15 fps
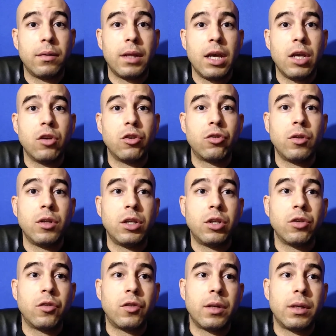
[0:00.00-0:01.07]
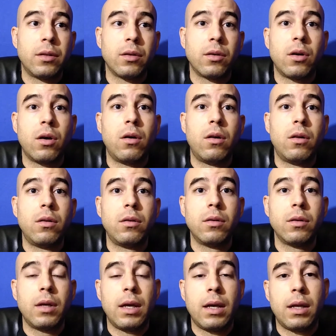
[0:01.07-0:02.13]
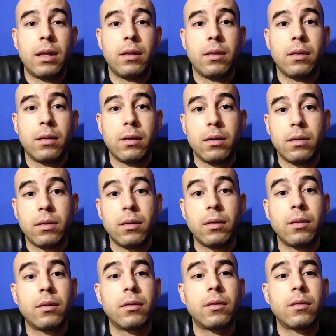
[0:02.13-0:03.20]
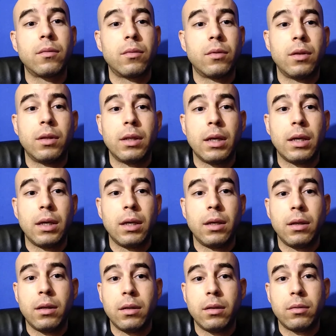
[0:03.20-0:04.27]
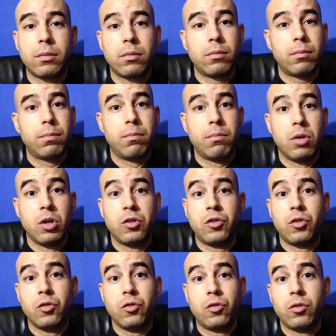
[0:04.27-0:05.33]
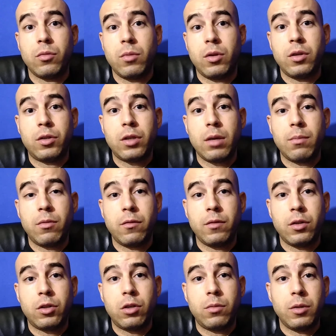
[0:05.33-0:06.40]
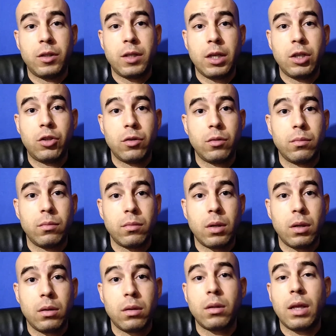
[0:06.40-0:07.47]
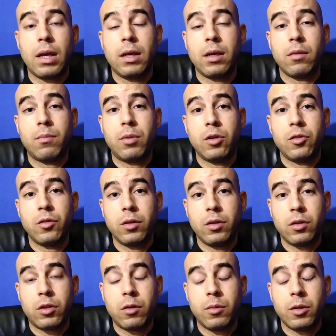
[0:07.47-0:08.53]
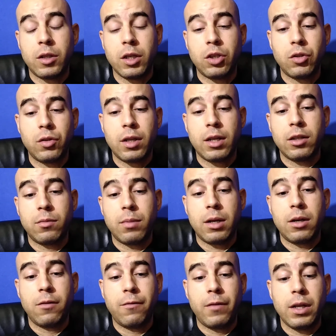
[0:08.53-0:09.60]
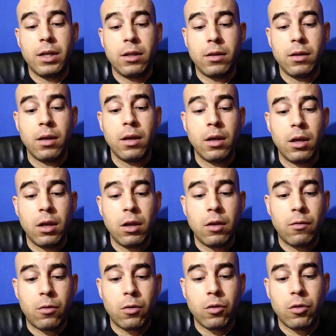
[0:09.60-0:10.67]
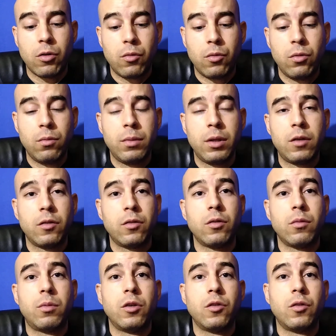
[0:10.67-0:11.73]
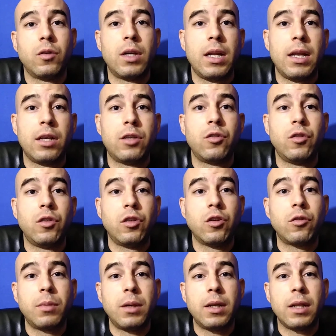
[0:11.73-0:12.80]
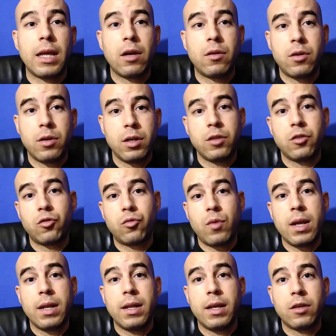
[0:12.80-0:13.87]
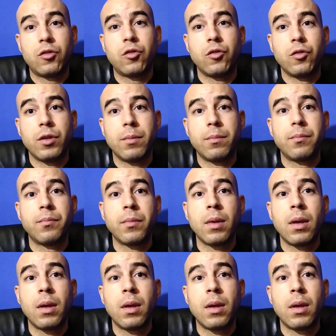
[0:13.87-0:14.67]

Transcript: they usually just end the call, and they must use some other type of interpretation, like in-person interpretation that is better fitted for the room because the person can actually speak louder and is right next to them.